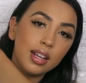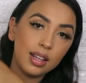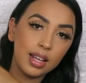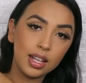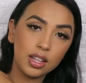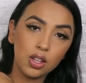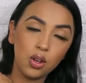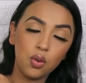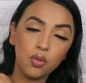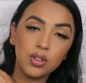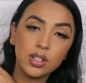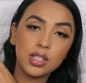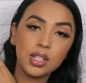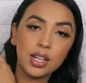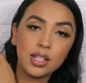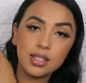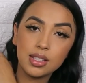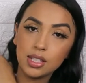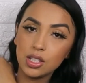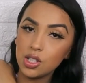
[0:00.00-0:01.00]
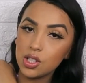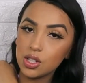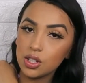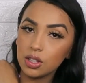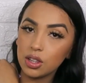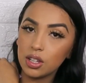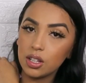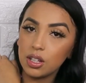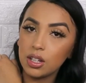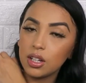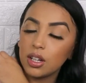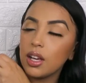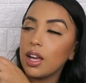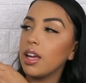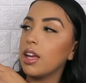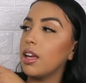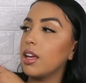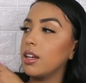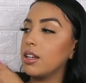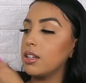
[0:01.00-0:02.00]
I like the oversized t-shirt look
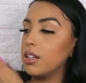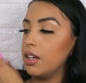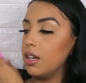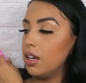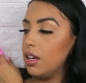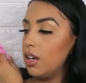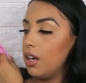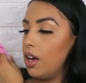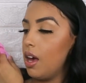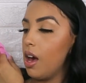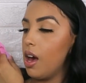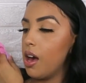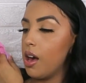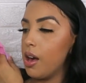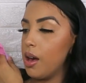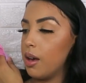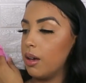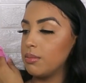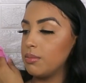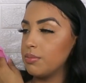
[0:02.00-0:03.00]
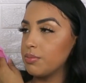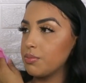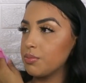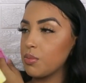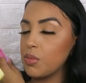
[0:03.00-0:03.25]
and um,